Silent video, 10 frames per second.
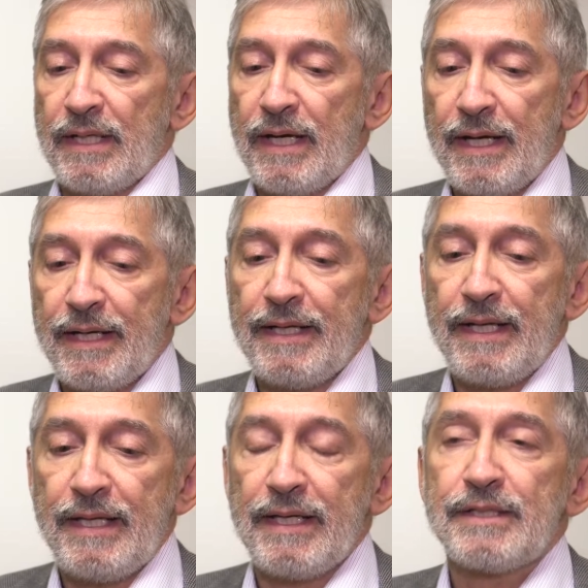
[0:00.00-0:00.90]

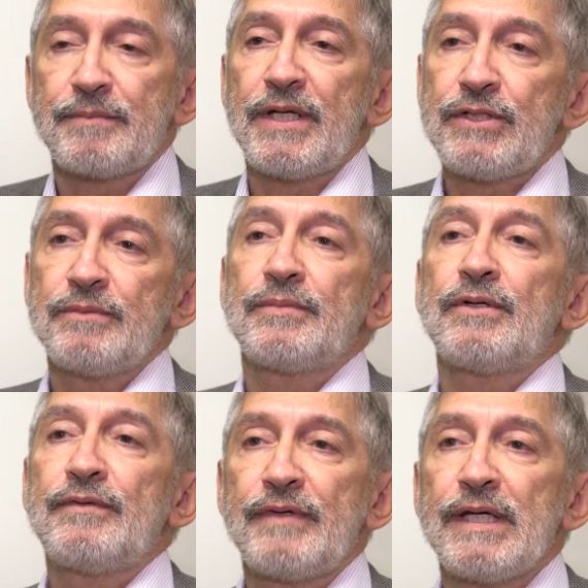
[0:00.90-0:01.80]
RNA expression
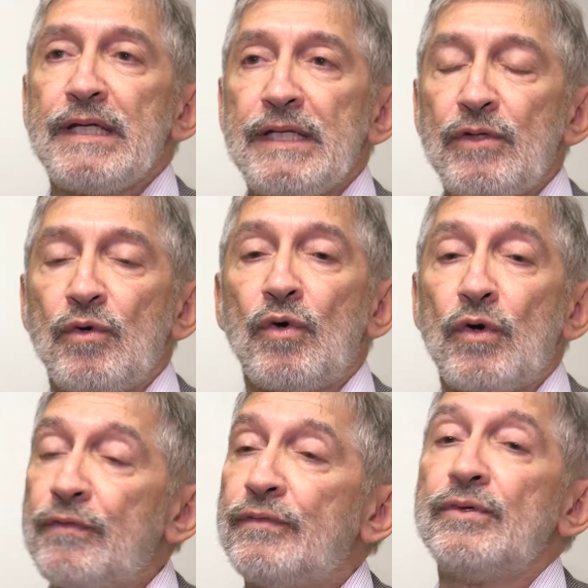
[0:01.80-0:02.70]
profiling
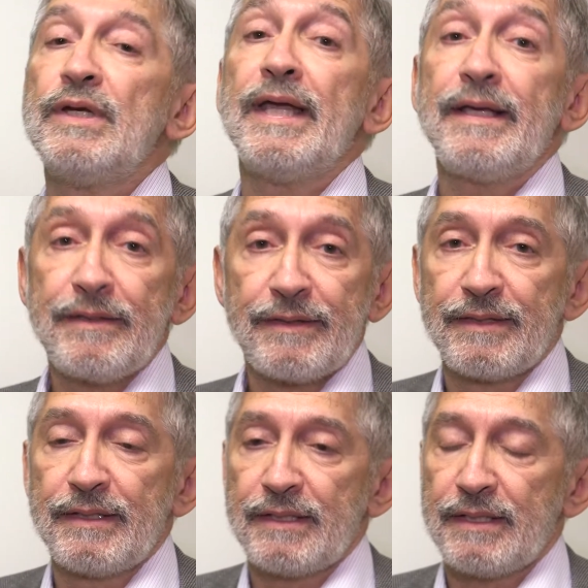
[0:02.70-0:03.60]
or full-length
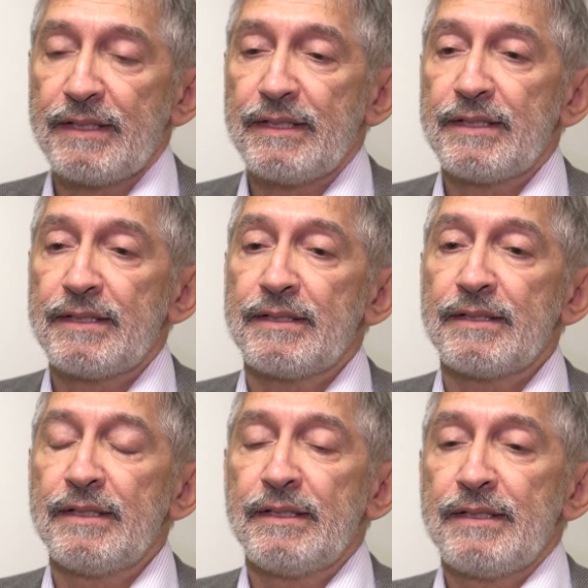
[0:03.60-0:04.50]

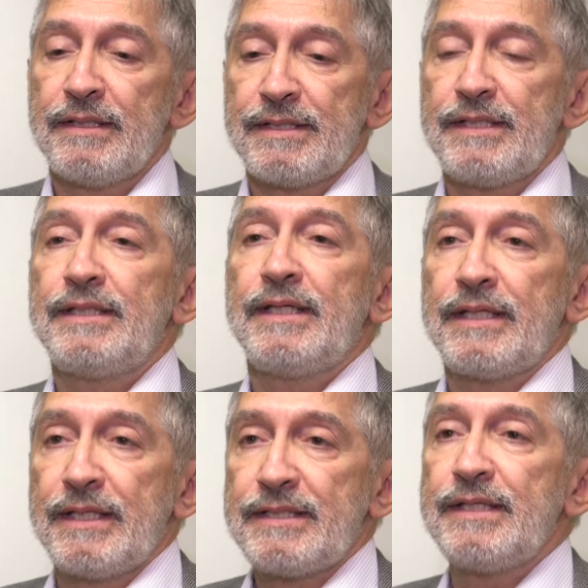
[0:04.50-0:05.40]

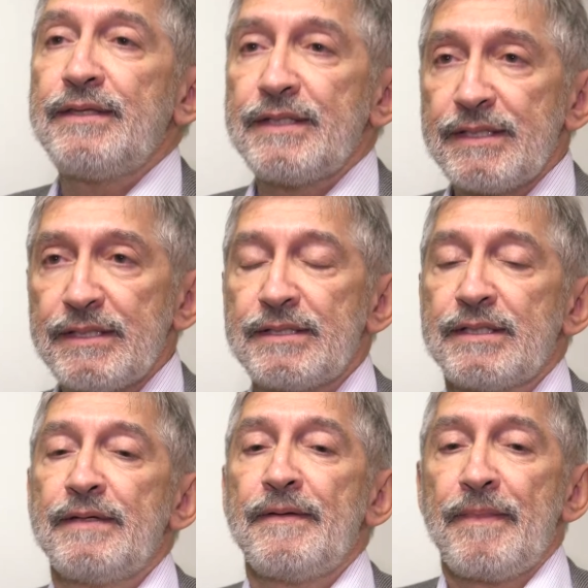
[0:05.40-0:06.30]
cDNA synthesis
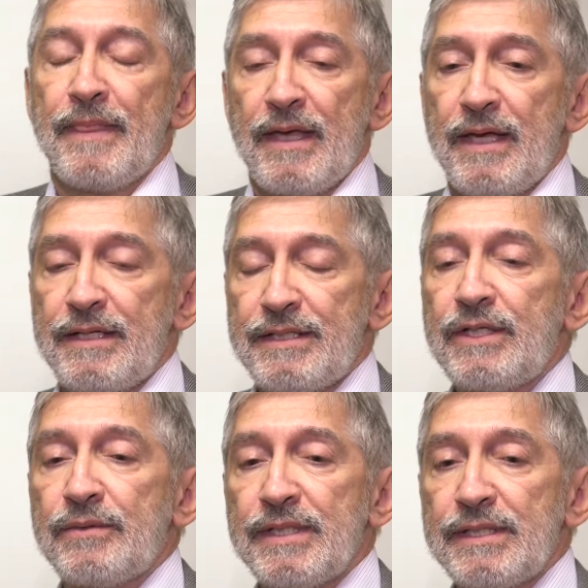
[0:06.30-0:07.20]
and
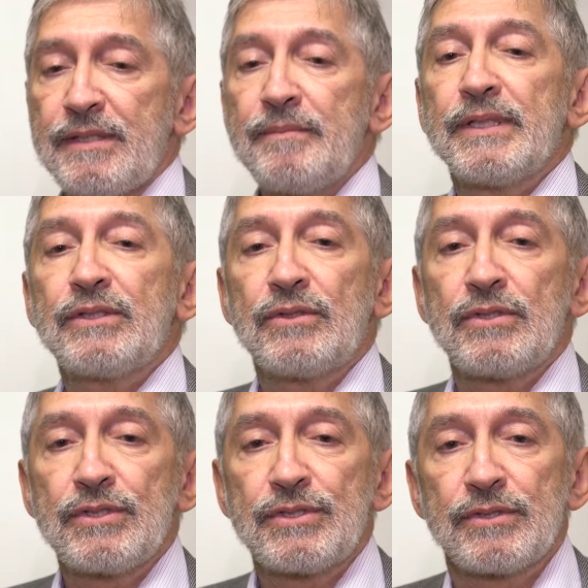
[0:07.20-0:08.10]
sequencing, but
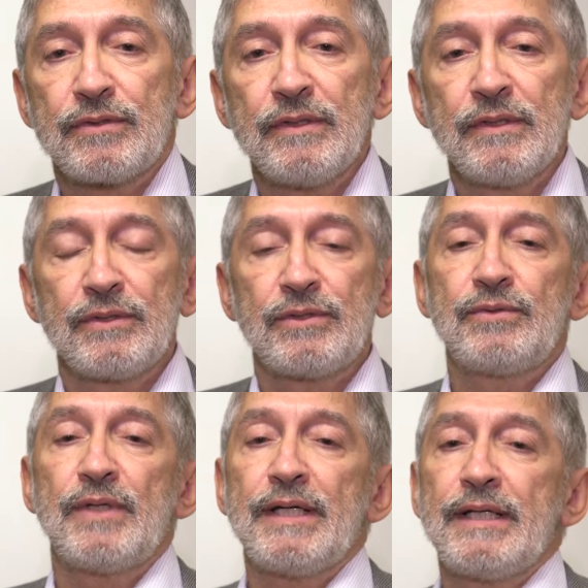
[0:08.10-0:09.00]
also
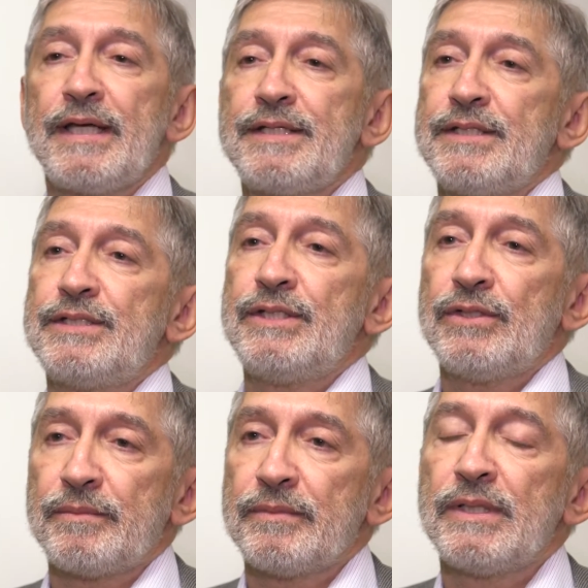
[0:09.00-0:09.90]
to analyze the
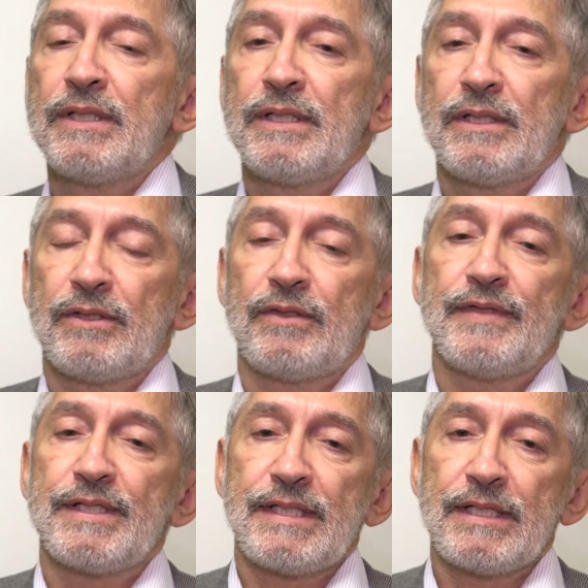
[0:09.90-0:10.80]
genome of
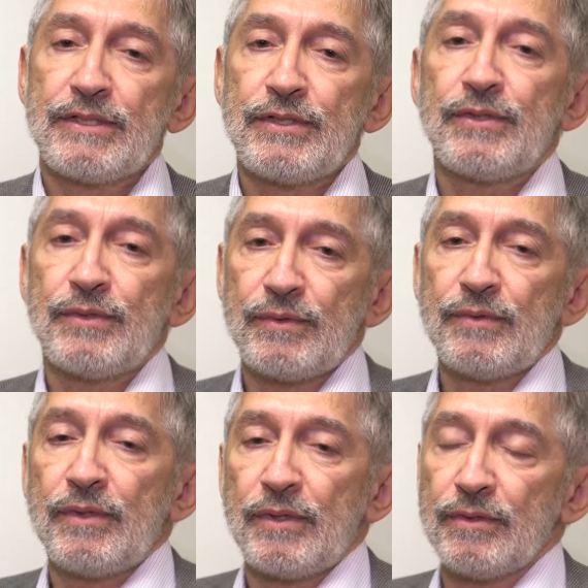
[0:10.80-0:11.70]
the cells through
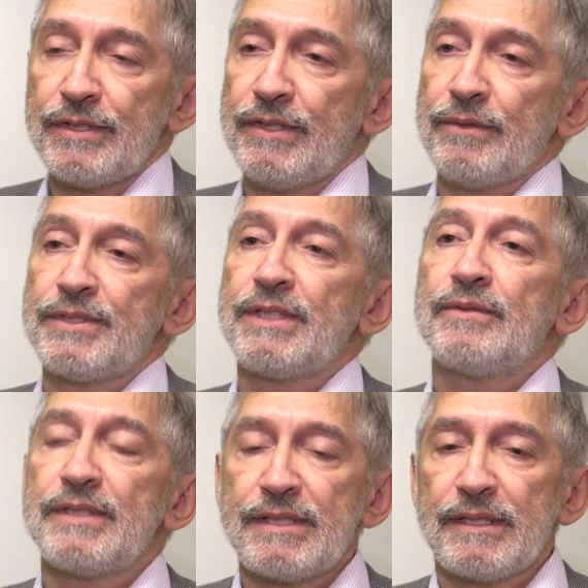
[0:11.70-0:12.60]
whole genome
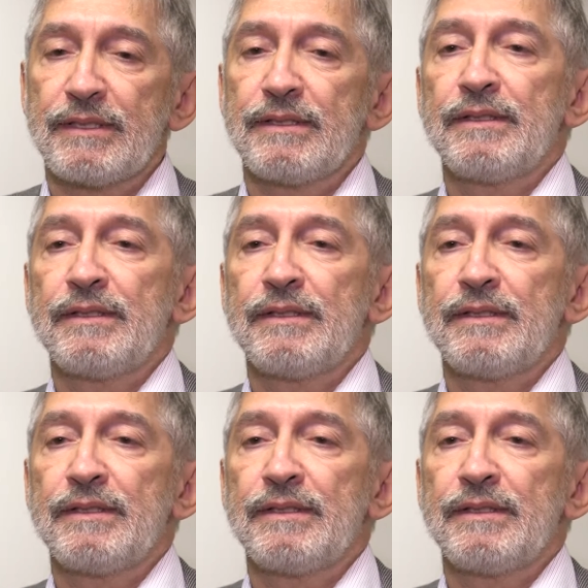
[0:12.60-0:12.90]
sequencing